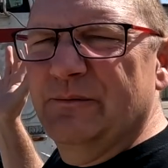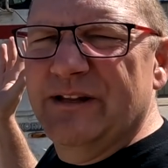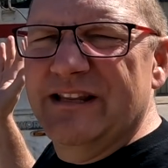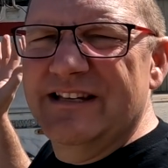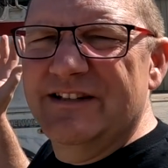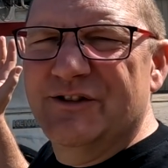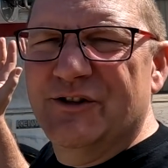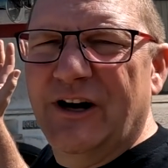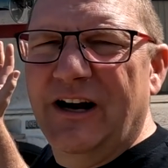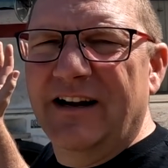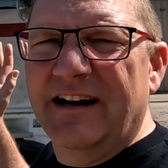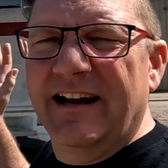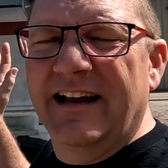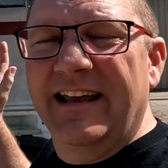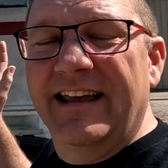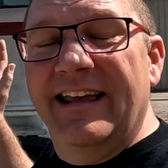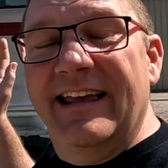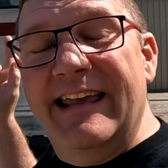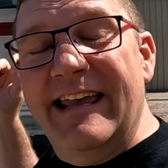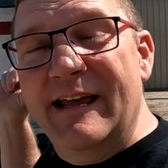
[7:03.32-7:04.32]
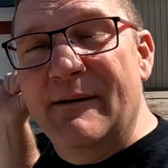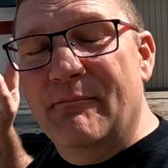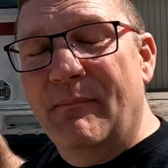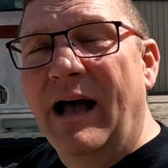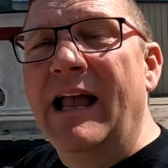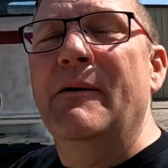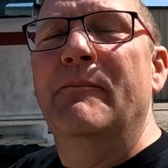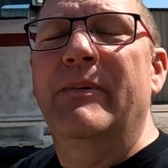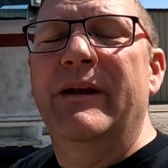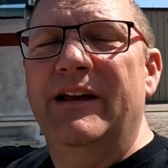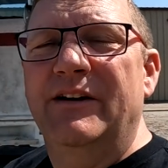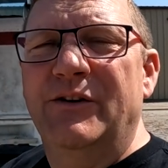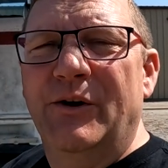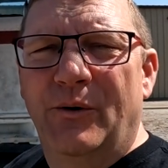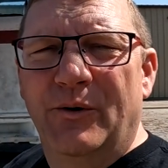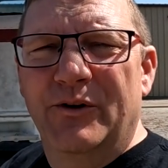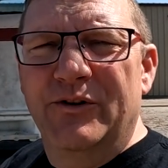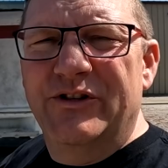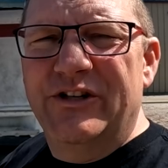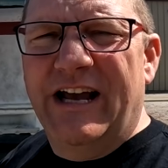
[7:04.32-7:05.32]
with this truck, it might be a
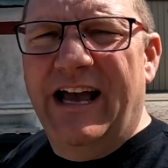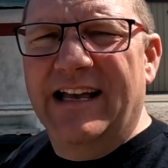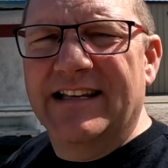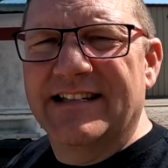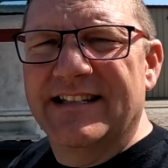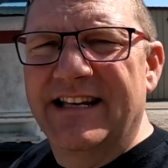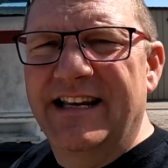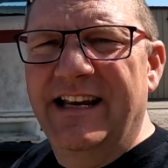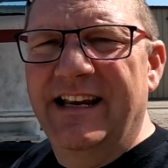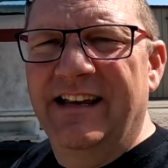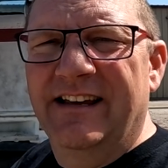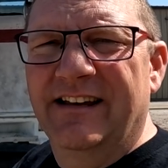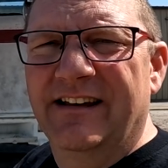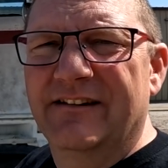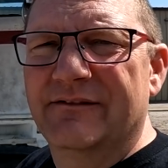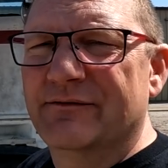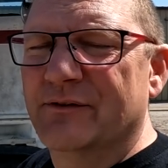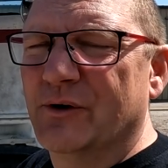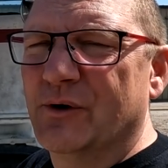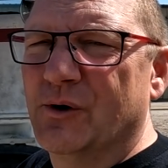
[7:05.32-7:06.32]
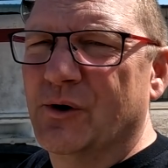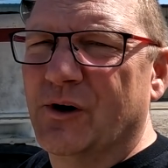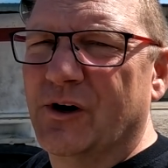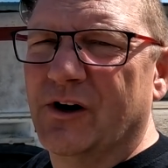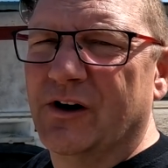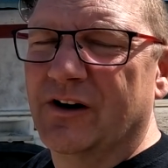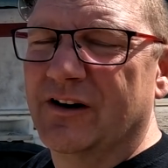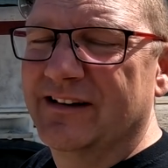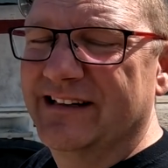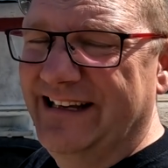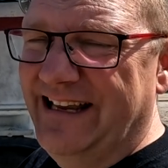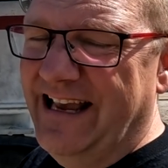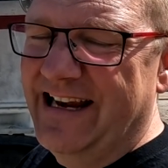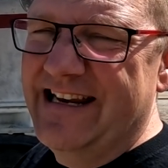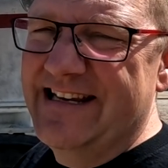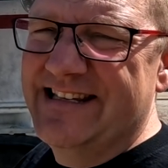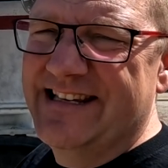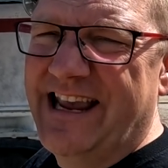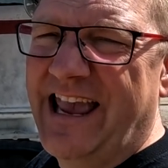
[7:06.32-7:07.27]
donor chassis for Kenny's